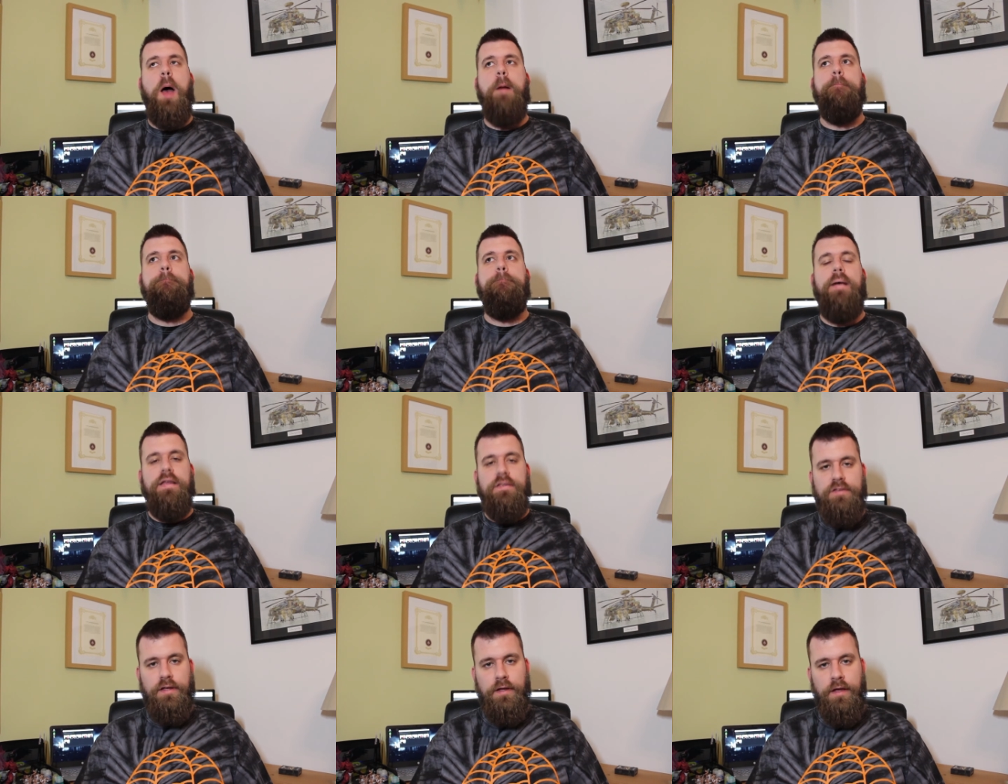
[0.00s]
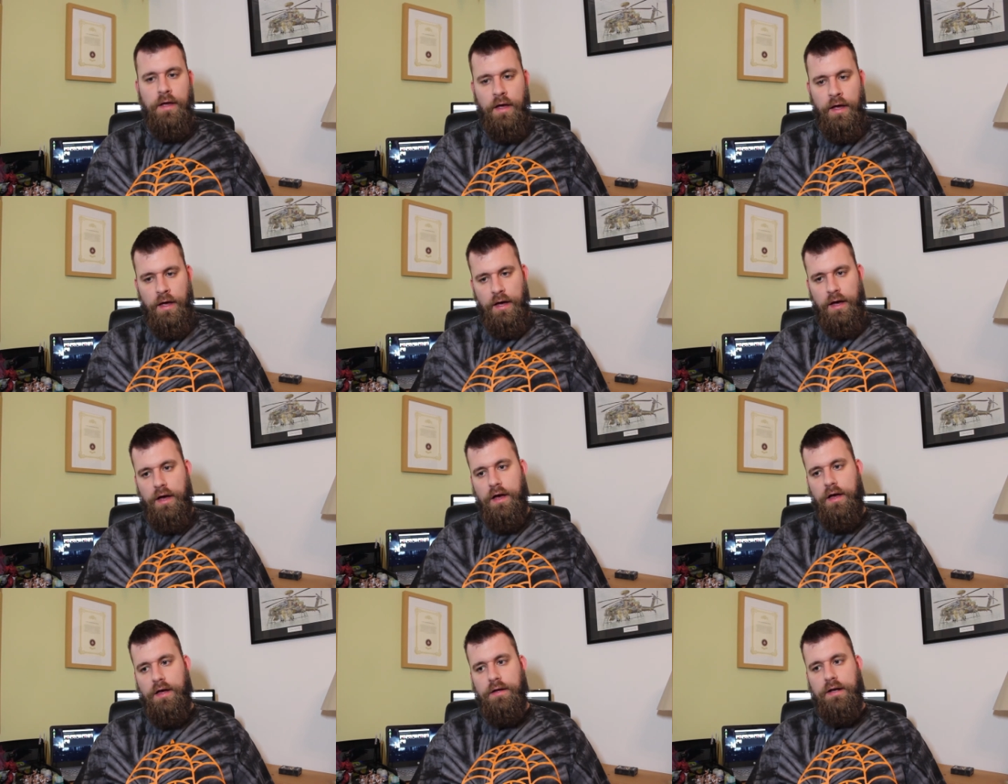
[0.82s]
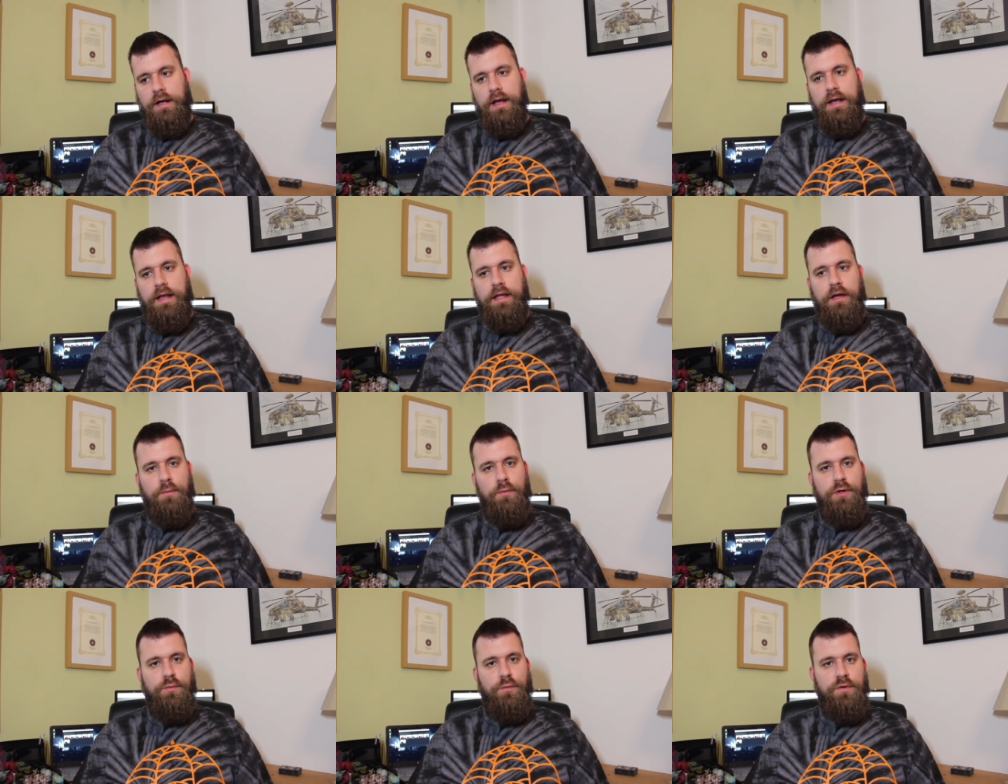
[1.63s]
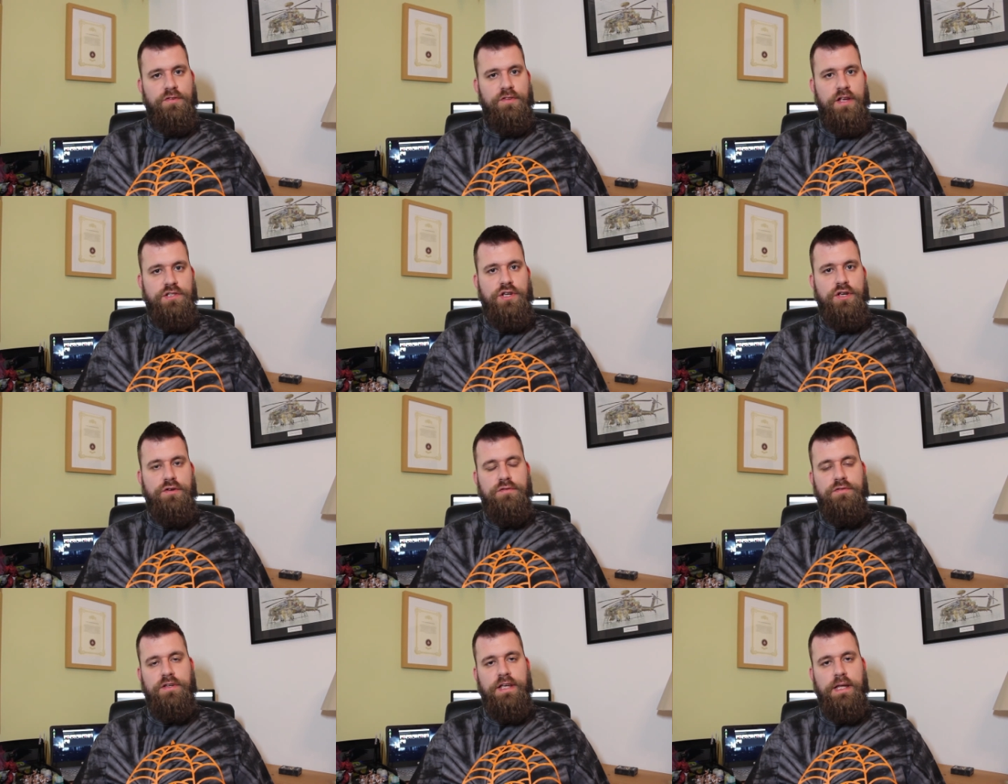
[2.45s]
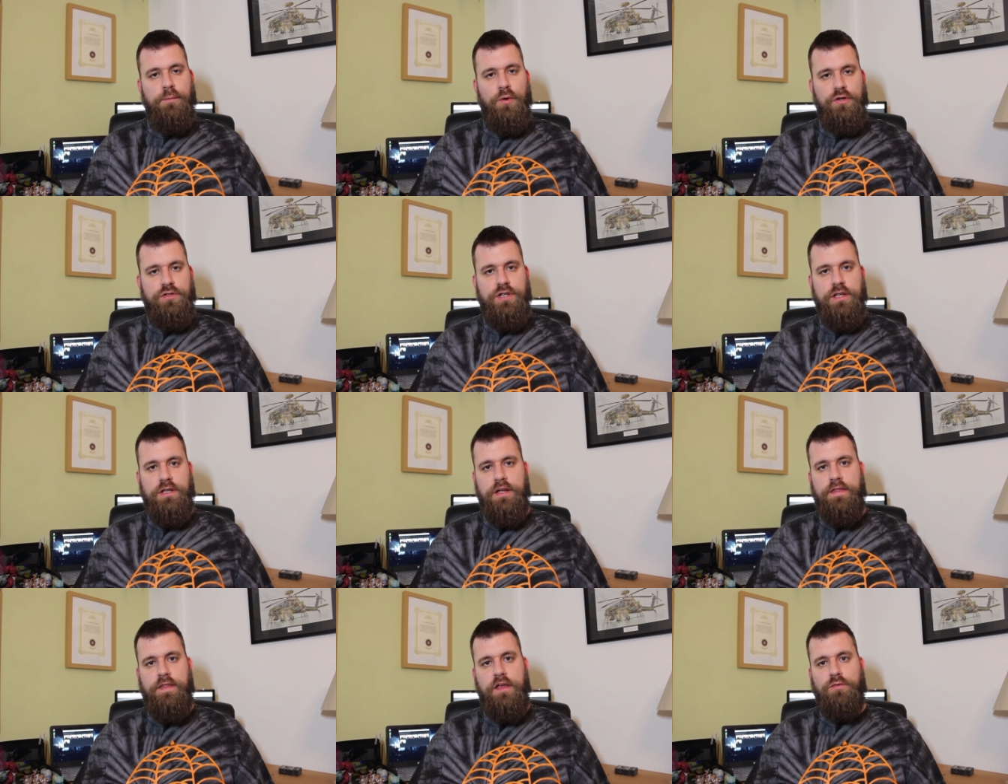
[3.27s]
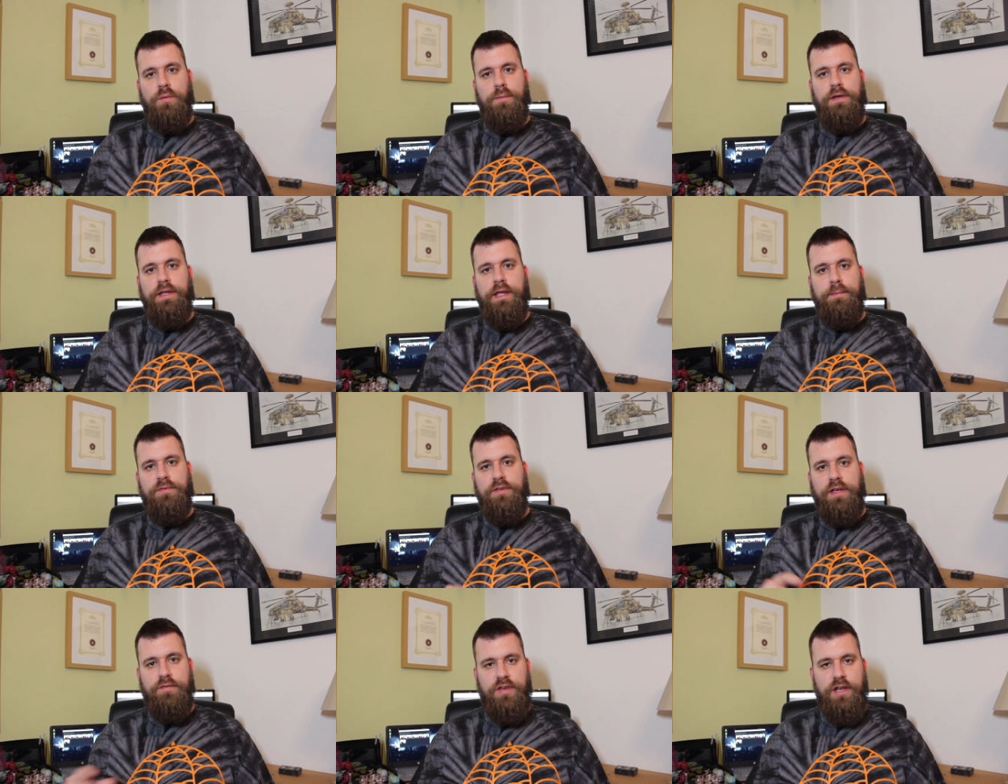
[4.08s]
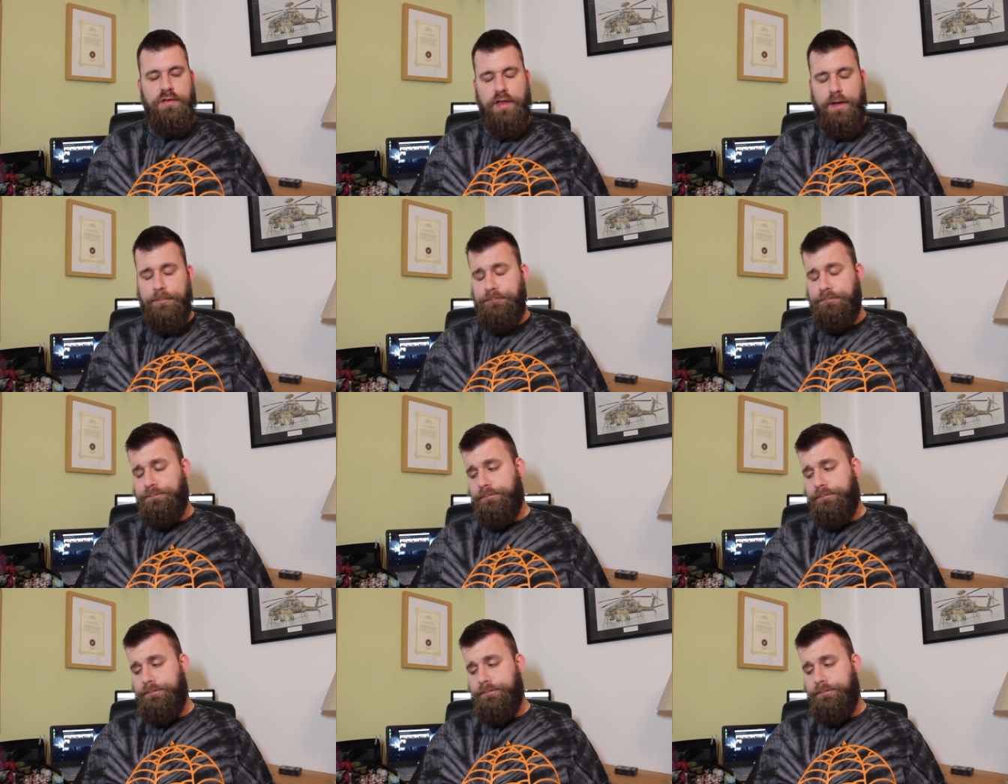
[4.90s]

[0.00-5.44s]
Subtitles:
amazing. Clearly, I want you all to stay tuned and keep watching, and that's why I'm going to keep sticking videos out.